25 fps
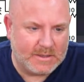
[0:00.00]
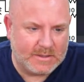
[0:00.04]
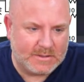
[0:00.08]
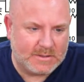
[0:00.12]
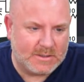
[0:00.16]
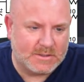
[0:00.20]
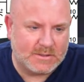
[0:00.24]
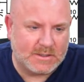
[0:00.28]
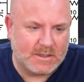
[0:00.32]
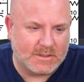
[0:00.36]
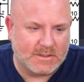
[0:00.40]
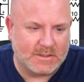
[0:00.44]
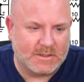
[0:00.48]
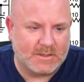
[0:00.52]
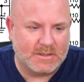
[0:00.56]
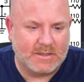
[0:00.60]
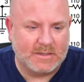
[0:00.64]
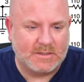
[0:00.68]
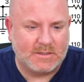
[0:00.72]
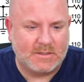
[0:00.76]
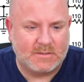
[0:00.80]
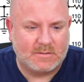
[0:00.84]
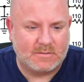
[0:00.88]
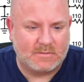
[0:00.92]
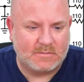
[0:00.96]
just
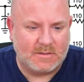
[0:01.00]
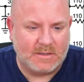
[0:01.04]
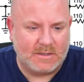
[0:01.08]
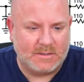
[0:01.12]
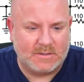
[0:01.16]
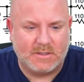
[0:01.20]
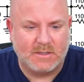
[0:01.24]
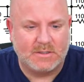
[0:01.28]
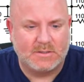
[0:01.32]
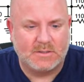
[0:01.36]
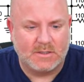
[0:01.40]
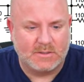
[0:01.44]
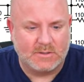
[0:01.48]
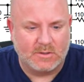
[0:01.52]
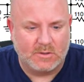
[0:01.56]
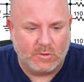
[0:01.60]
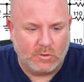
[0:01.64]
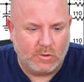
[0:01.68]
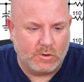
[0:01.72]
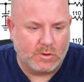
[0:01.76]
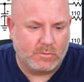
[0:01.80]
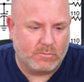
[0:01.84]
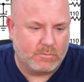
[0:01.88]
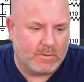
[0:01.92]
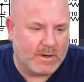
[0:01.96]
doesn't
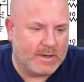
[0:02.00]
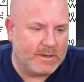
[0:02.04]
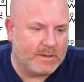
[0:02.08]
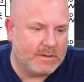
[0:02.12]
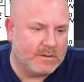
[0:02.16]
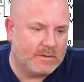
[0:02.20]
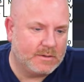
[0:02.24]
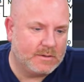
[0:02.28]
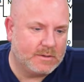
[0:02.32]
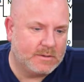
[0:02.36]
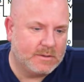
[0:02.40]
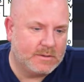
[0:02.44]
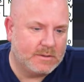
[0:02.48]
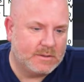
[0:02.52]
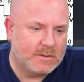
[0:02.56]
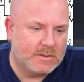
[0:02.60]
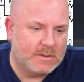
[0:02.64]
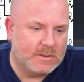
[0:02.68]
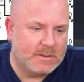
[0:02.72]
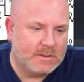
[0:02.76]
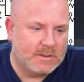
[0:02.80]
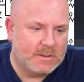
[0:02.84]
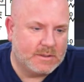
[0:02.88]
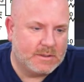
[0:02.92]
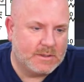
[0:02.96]
look right.
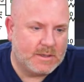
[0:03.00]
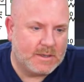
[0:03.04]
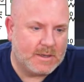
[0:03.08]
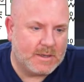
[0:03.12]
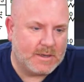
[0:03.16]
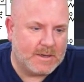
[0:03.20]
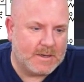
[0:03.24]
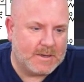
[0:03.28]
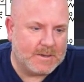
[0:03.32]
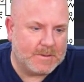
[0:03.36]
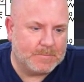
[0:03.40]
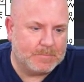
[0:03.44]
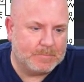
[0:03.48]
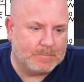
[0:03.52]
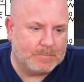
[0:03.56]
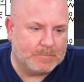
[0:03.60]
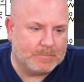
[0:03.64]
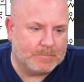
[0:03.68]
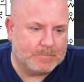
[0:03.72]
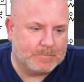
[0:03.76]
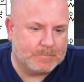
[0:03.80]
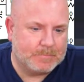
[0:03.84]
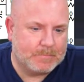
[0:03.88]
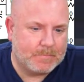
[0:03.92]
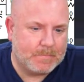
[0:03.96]

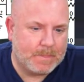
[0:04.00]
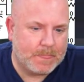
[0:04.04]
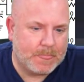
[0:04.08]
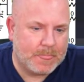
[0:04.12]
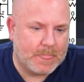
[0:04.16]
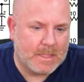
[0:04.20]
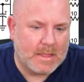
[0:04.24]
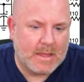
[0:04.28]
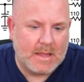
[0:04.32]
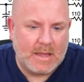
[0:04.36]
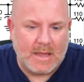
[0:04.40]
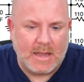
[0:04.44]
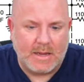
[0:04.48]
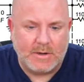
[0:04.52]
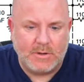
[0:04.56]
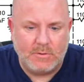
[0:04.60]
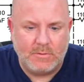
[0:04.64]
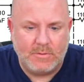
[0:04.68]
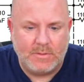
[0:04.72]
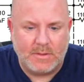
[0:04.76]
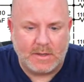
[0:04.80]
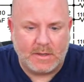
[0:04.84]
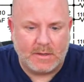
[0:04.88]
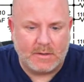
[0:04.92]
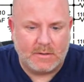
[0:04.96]
I do
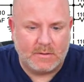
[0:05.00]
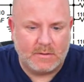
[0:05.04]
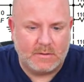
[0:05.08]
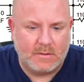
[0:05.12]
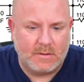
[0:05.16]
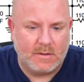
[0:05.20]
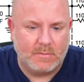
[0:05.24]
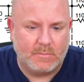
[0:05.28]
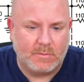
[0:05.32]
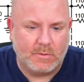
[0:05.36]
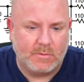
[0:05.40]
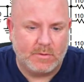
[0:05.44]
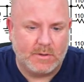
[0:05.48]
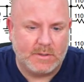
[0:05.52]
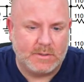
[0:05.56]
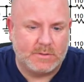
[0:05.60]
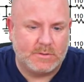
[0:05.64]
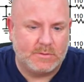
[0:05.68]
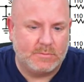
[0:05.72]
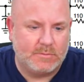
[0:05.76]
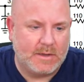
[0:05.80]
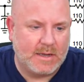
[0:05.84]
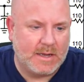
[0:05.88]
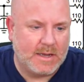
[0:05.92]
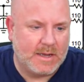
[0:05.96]
think I'm going
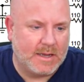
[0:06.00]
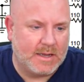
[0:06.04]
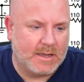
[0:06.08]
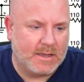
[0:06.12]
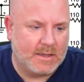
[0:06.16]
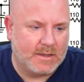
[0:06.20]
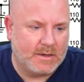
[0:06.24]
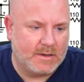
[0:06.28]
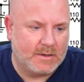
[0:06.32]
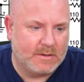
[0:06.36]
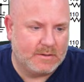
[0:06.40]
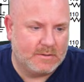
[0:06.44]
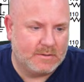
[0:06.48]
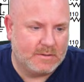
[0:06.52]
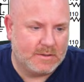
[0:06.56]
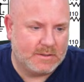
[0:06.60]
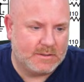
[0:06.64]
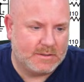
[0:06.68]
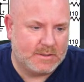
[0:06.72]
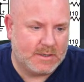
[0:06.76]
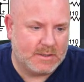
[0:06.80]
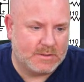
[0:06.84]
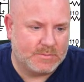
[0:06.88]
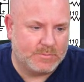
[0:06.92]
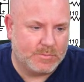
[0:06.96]
to add a
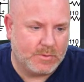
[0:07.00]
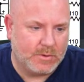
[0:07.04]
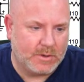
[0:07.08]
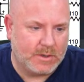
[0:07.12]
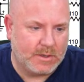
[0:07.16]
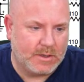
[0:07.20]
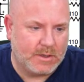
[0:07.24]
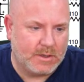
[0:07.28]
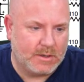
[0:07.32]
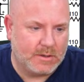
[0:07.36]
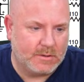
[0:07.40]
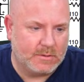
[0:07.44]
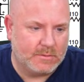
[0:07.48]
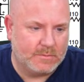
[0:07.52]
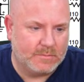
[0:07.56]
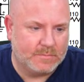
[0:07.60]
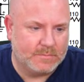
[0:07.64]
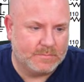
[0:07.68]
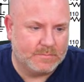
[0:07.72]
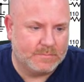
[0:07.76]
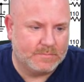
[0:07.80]
test point here